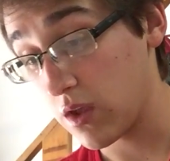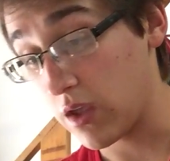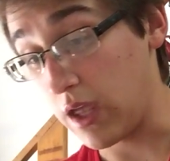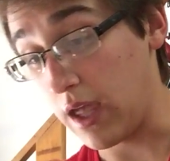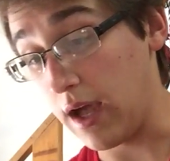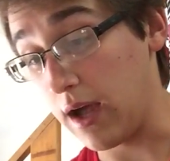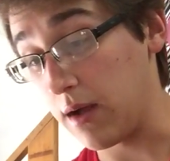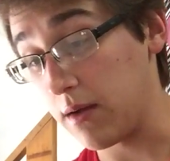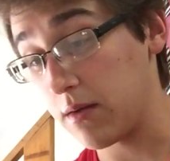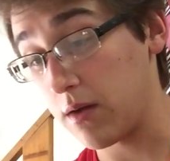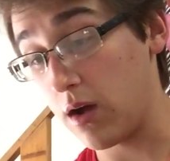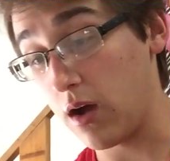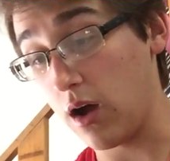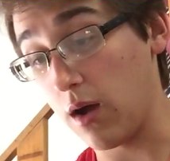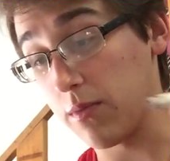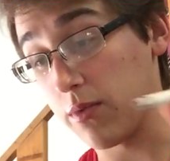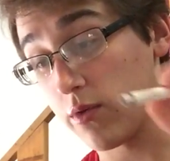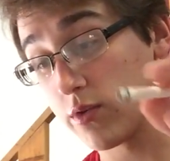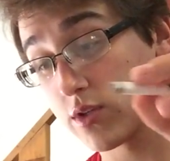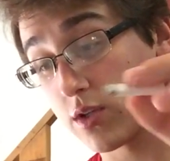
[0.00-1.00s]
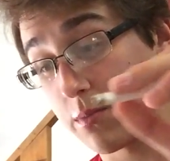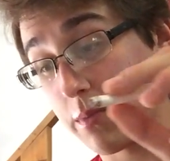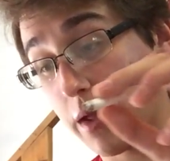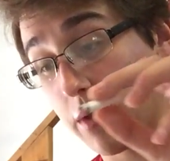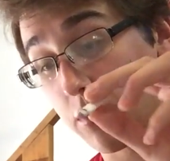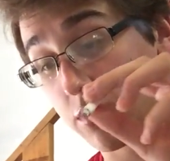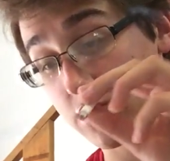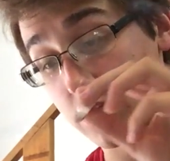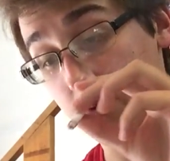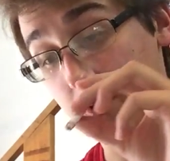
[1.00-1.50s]
Yeah, those are the
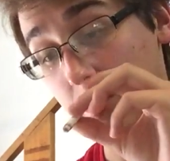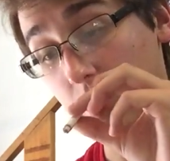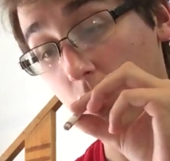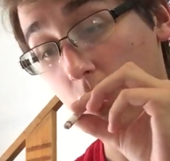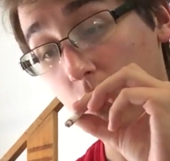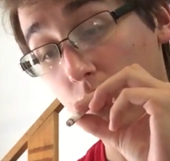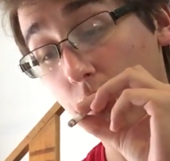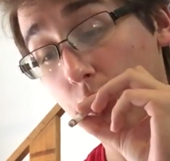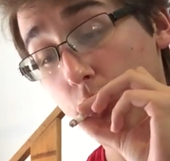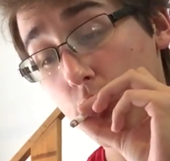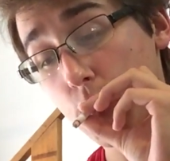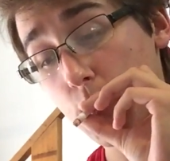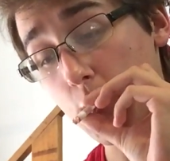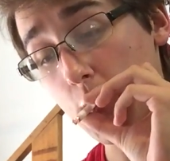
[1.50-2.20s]
main ones I want to go over.